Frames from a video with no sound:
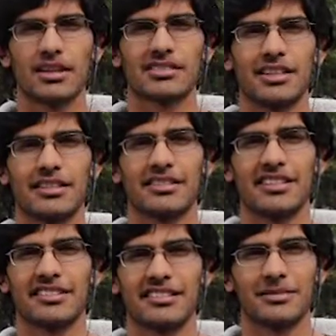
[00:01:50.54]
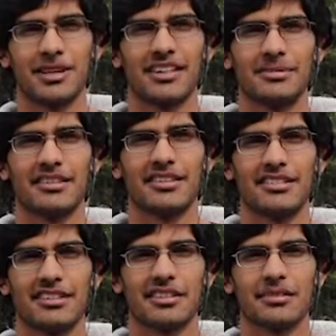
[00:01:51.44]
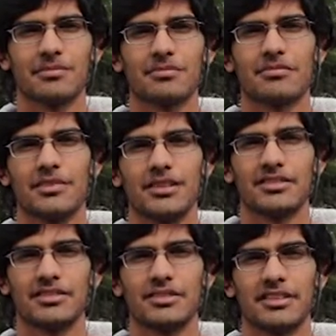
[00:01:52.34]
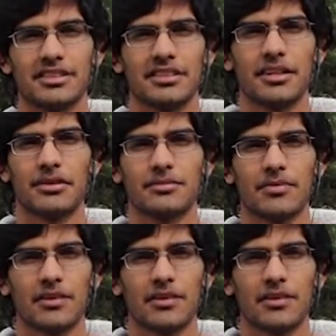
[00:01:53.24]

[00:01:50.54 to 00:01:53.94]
Salutations, my name is Lynn Sunny. Uh, this is You Need to Know.